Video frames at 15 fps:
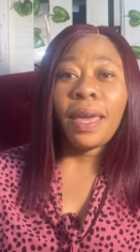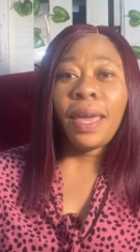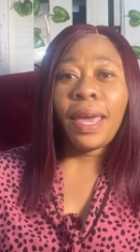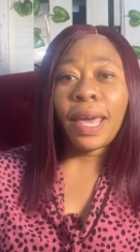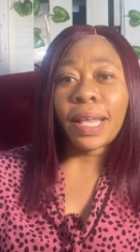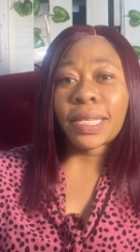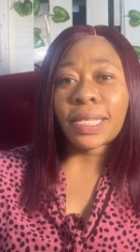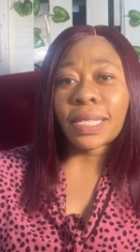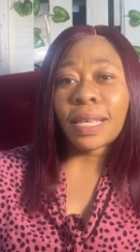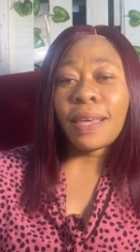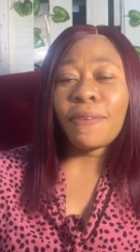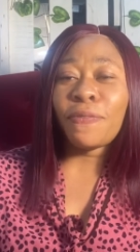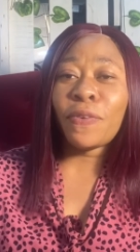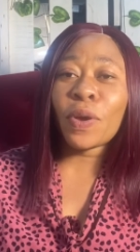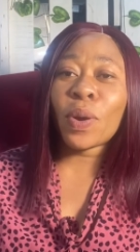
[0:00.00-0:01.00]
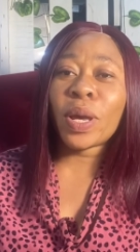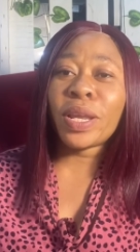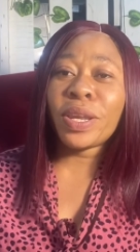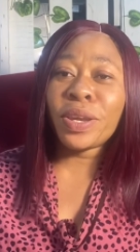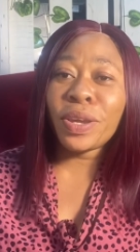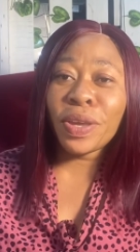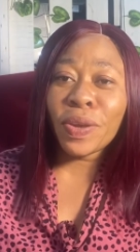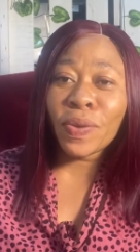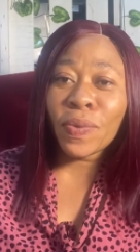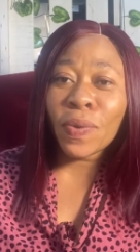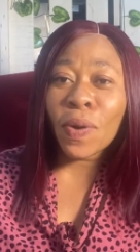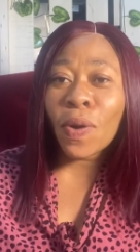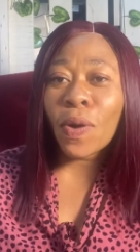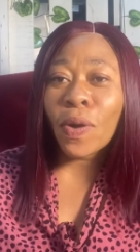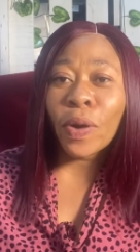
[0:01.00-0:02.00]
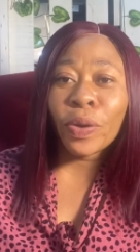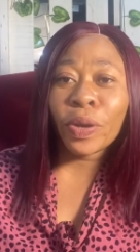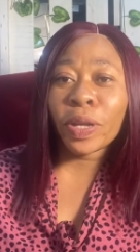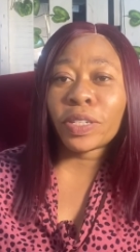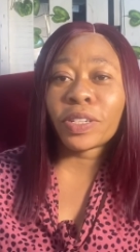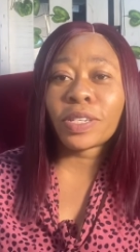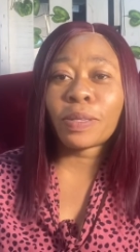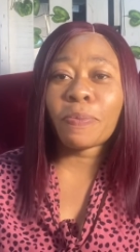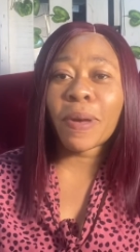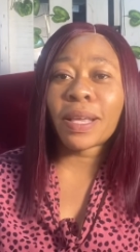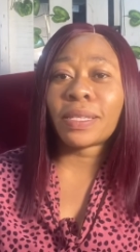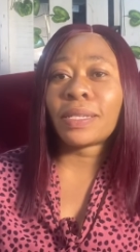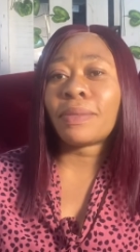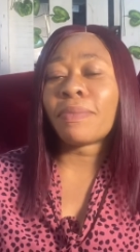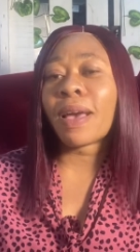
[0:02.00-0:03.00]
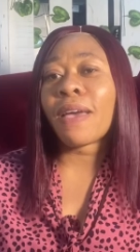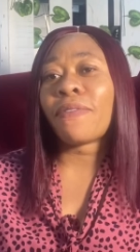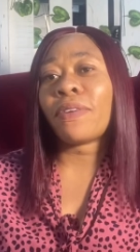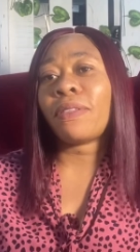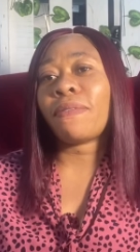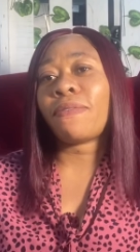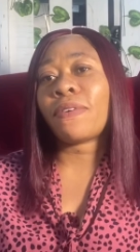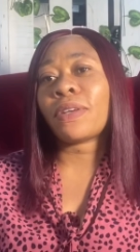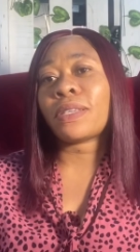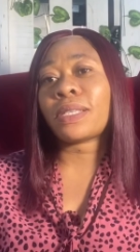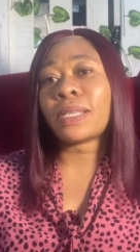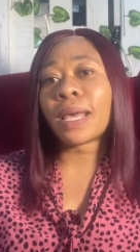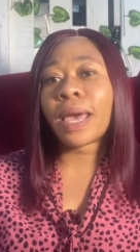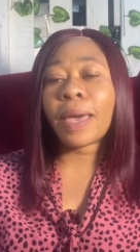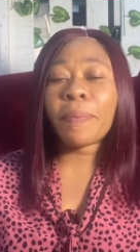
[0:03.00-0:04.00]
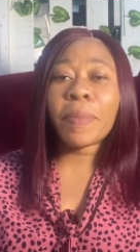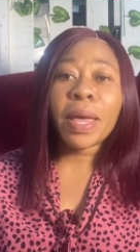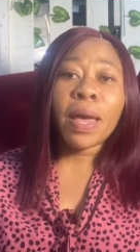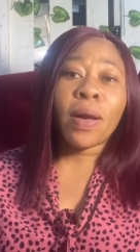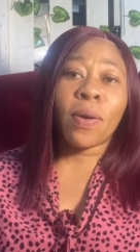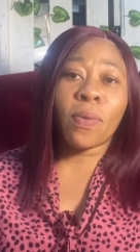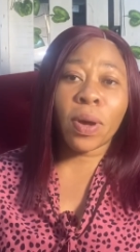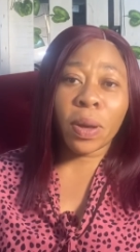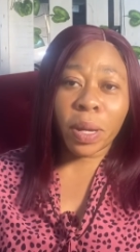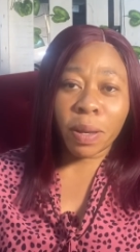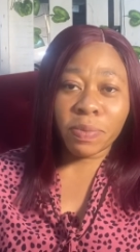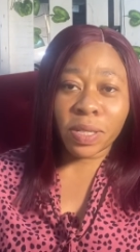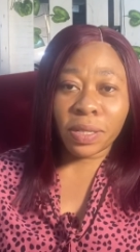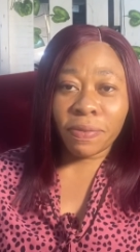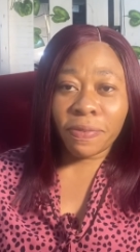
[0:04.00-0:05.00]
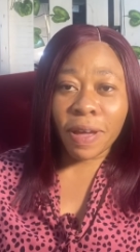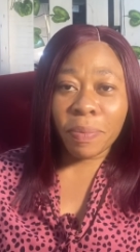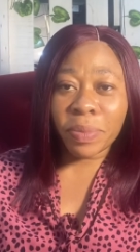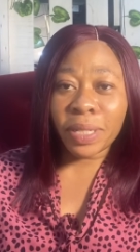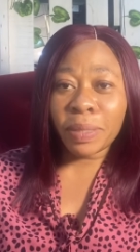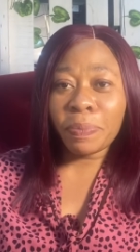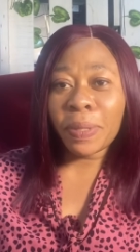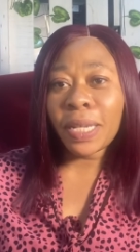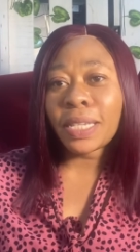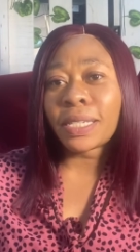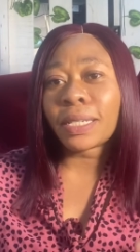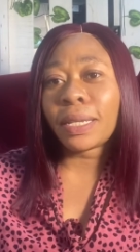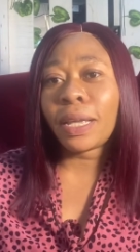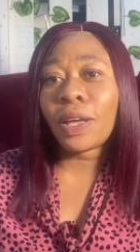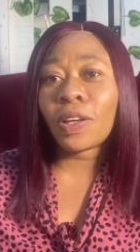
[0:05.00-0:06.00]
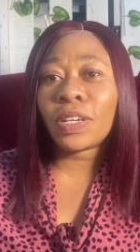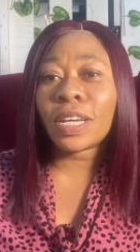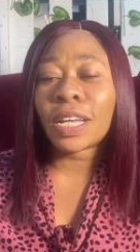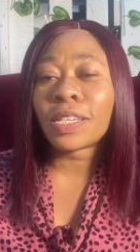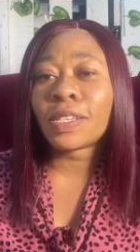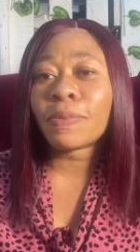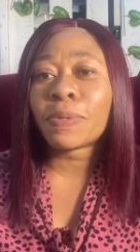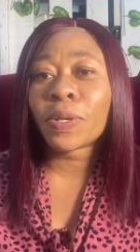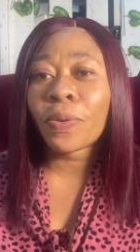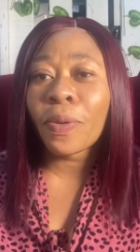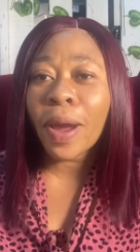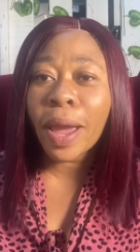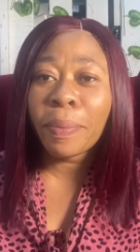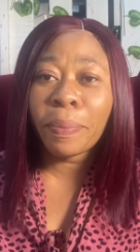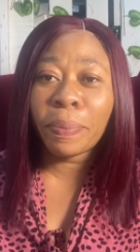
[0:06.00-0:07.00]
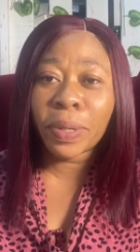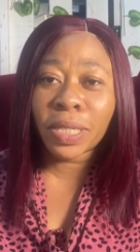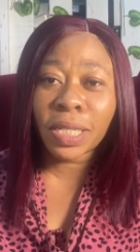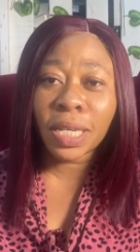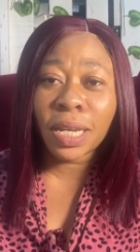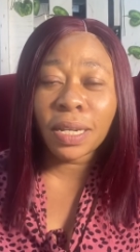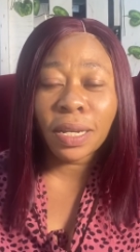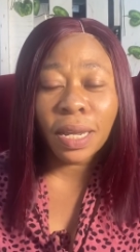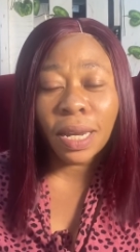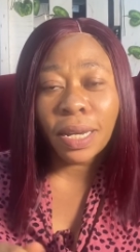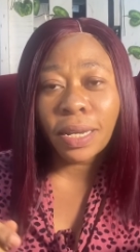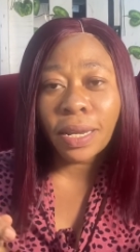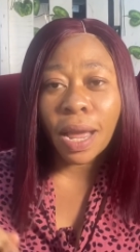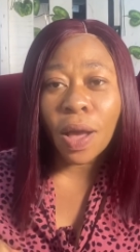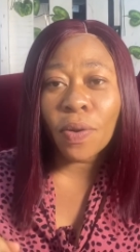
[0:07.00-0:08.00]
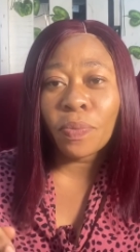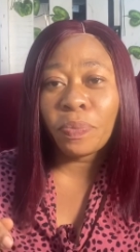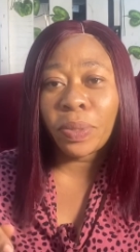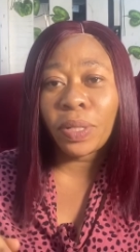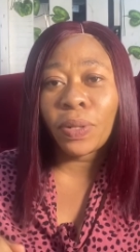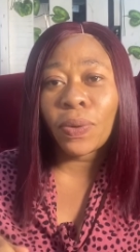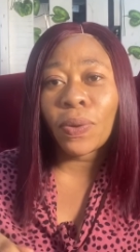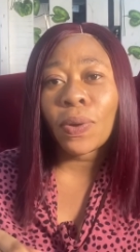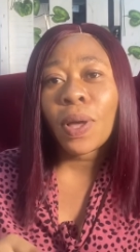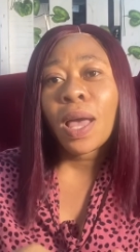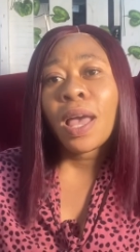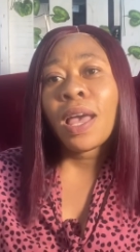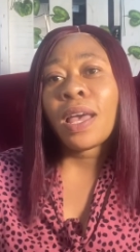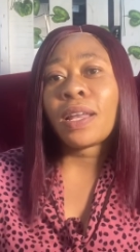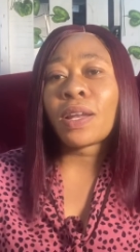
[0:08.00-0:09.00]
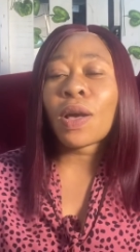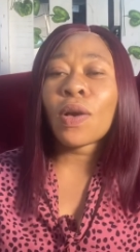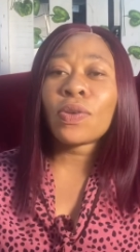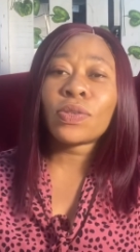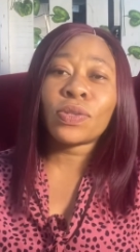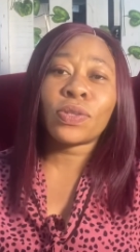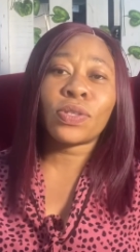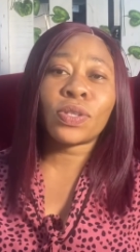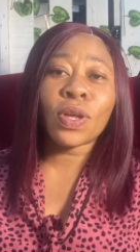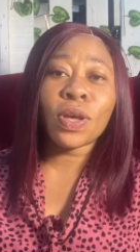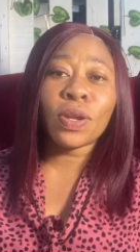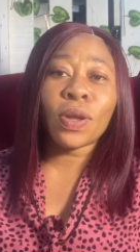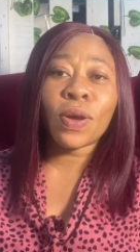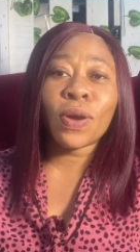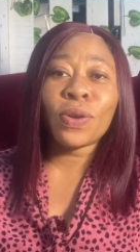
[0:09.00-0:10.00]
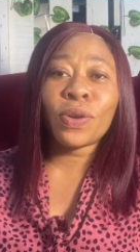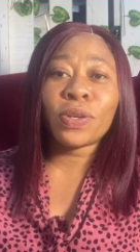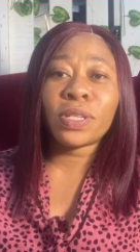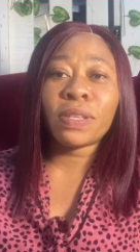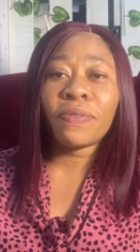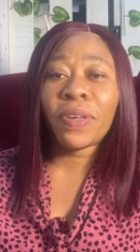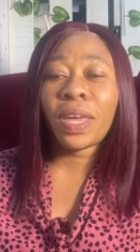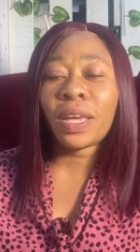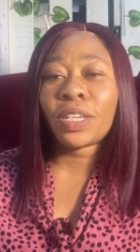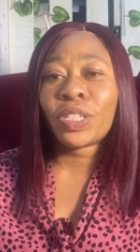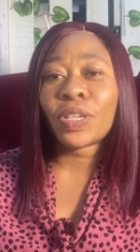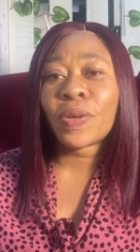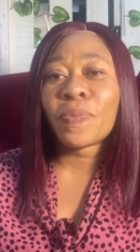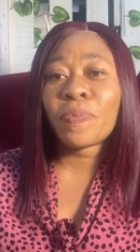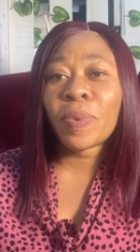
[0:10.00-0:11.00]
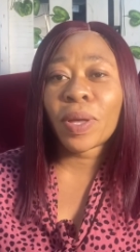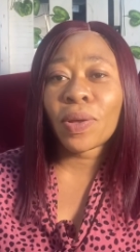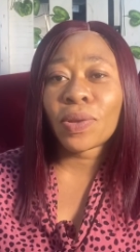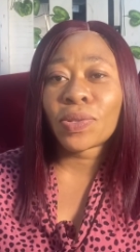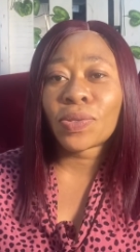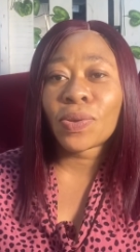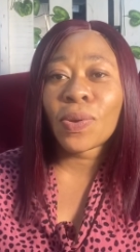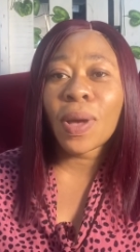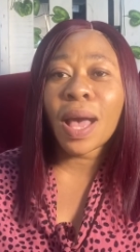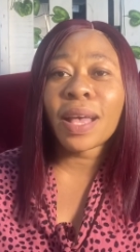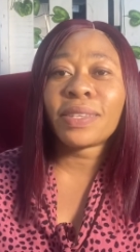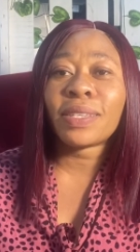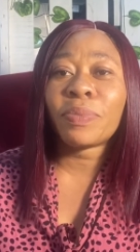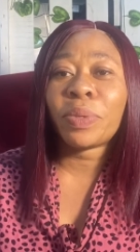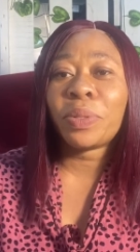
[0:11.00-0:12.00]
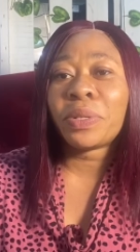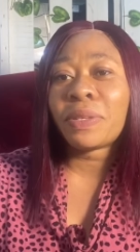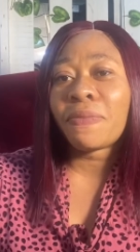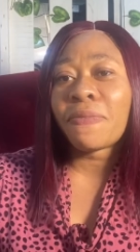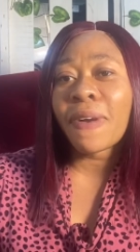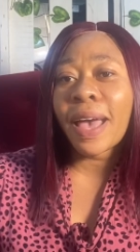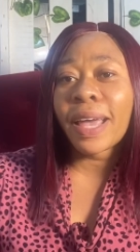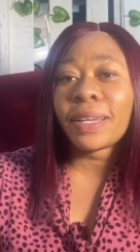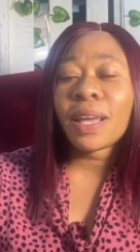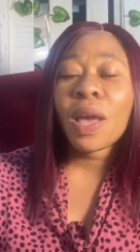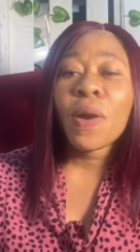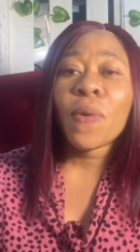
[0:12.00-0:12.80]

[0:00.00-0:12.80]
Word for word: Yes, if you are new or you're just passing by for the first time, welcome to the family. Please click on that subscribe button down below and also turn on your notification bell so as to be notified